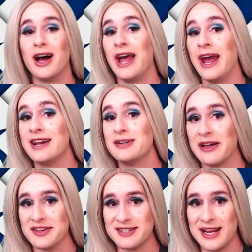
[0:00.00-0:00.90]
And about
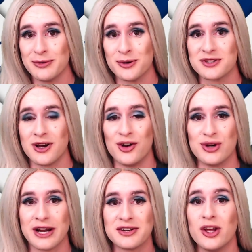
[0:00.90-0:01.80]
the Stamkos
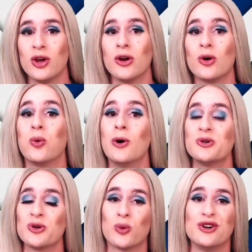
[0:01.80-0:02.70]
contract, quote,
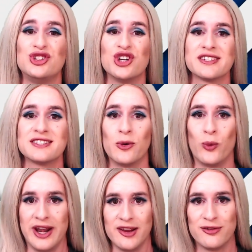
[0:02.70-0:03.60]
"We're just
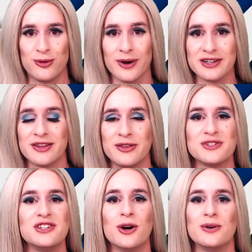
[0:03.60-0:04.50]
waiting for it. There's
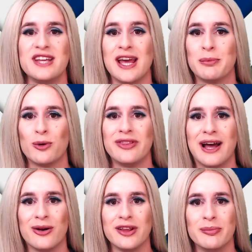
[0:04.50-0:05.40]
no Tampa
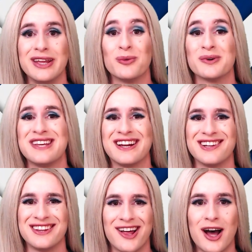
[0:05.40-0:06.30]
without him. It will take a
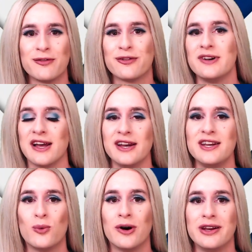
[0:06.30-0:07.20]
lot for
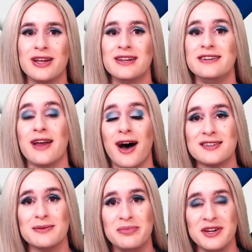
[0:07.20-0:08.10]
91 not
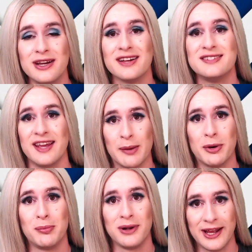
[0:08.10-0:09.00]
to be a Tampa
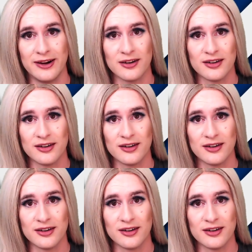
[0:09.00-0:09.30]
player."